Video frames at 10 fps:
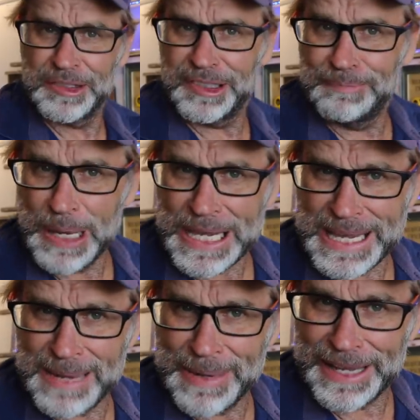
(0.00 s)

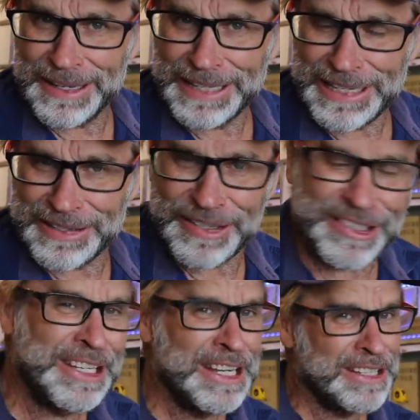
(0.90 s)
Speaking about
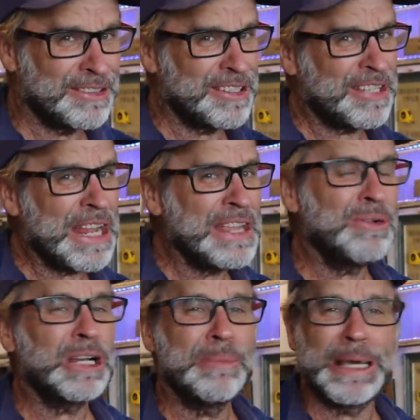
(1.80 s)
lettuce, did I tell you
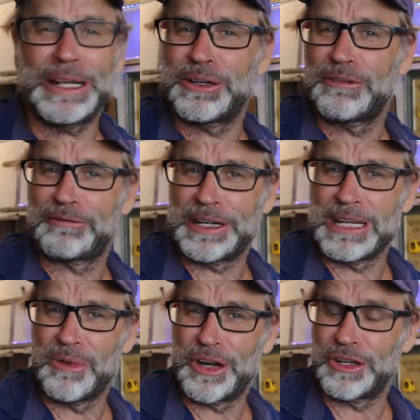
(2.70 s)
the one about a good
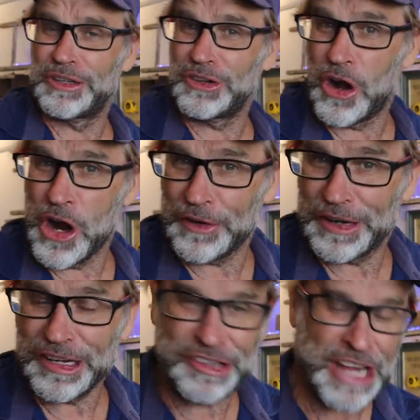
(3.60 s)
friend of mine who's
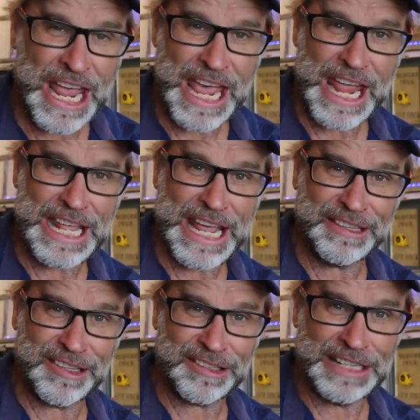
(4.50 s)
Irish and he
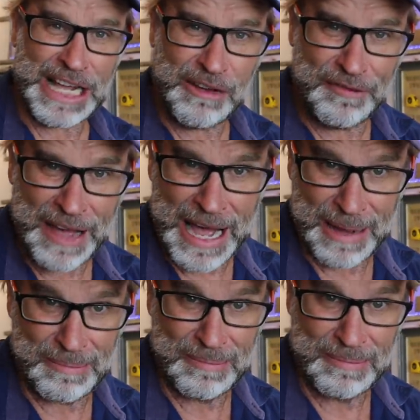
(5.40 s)
has a snail farm.